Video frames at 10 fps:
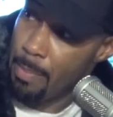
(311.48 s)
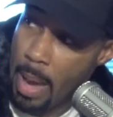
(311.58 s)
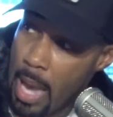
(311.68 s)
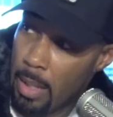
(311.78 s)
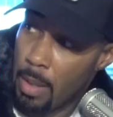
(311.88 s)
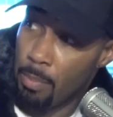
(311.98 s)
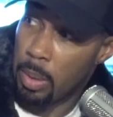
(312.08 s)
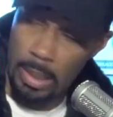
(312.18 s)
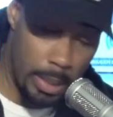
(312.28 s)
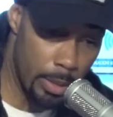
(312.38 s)
back,
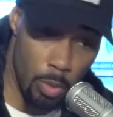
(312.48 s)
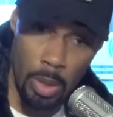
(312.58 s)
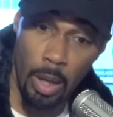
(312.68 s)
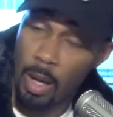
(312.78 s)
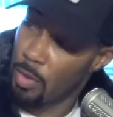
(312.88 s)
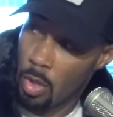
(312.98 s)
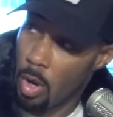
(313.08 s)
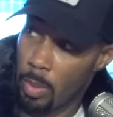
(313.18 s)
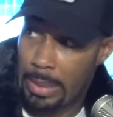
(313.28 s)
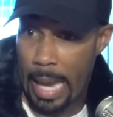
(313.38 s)
completely doing a love
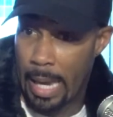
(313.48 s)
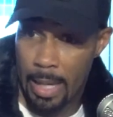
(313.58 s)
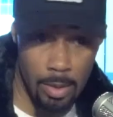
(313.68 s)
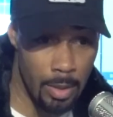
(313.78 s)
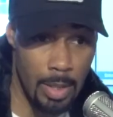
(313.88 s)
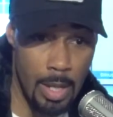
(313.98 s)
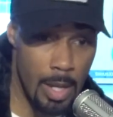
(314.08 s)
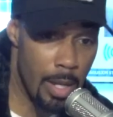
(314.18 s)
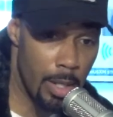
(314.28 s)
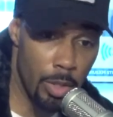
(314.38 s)
song with Tank, or
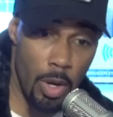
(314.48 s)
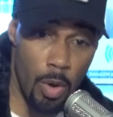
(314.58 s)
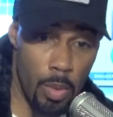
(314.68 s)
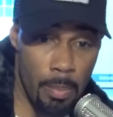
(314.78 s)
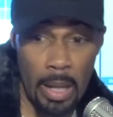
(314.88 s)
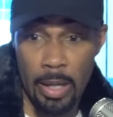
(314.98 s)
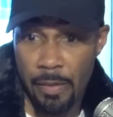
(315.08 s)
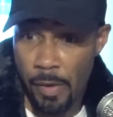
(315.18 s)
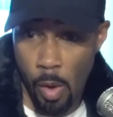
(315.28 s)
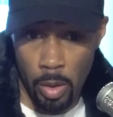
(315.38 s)
you know, with Melanie
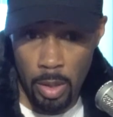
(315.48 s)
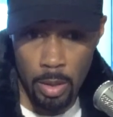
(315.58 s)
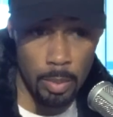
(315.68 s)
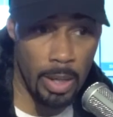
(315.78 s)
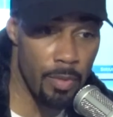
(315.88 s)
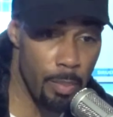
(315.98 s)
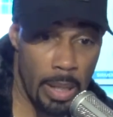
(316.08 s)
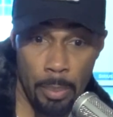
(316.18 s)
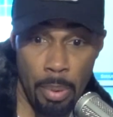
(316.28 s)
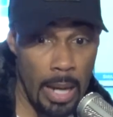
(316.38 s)
Fiona or whatever,
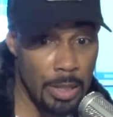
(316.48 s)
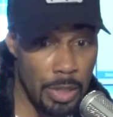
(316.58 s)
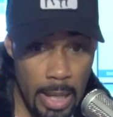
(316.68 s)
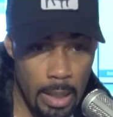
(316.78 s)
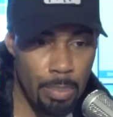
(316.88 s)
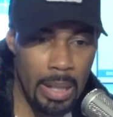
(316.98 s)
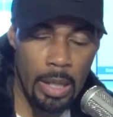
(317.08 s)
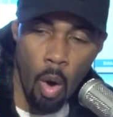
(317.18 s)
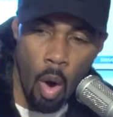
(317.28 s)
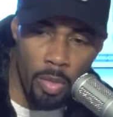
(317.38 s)
being apologetic,
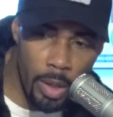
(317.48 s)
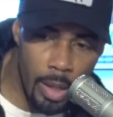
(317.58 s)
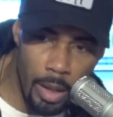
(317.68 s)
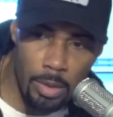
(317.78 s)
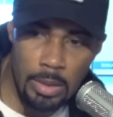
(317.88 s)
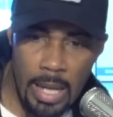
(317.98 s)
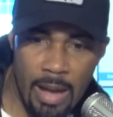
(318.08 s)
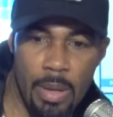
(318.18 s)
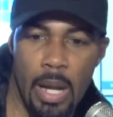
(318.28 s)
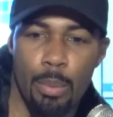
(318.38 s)
being all the colors that
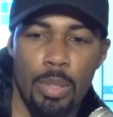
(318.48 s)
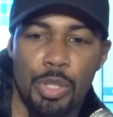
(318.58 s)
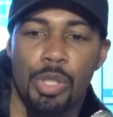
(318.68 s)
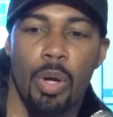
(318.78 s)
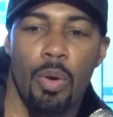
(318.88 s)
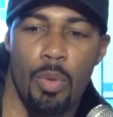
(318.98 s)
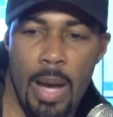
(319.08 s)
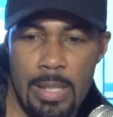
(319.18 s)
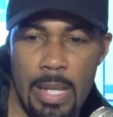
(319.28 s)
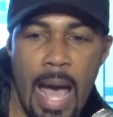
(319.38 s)
I've been able to show
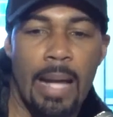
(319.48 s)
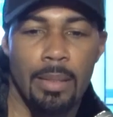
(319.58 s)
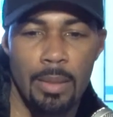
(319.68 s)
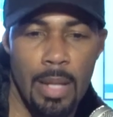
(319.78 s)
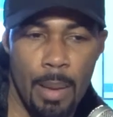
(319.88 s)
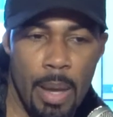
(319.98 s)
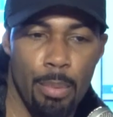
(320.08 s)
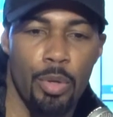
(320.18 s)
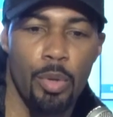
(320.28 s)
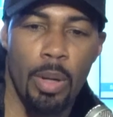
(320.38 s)
as an actor, I'm
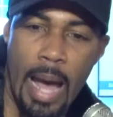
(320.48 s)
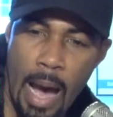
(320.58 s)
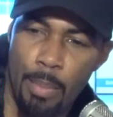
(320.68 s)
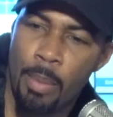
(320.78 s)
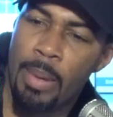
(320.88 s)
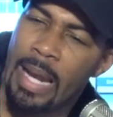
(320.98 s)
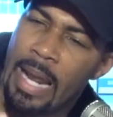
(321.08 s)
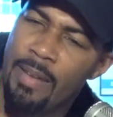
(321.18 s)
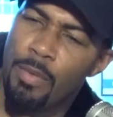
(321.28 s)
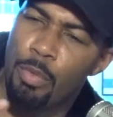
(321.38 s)
able to do on the album. And I
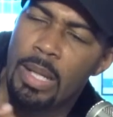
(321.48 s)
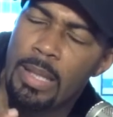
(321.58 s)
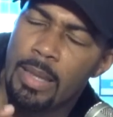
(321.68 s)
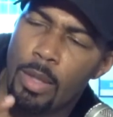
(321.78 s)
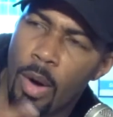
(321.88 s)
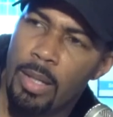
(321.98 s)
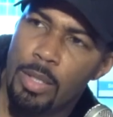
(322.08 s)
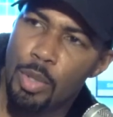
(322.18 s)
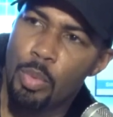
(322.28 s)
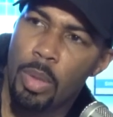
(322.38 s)
never really thought the
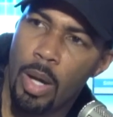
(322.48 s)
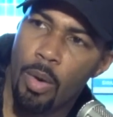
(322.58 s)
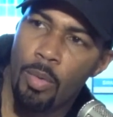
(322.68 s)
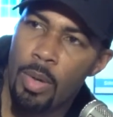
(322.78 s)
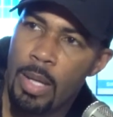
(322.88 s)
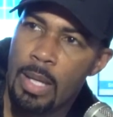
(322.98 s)
two would go.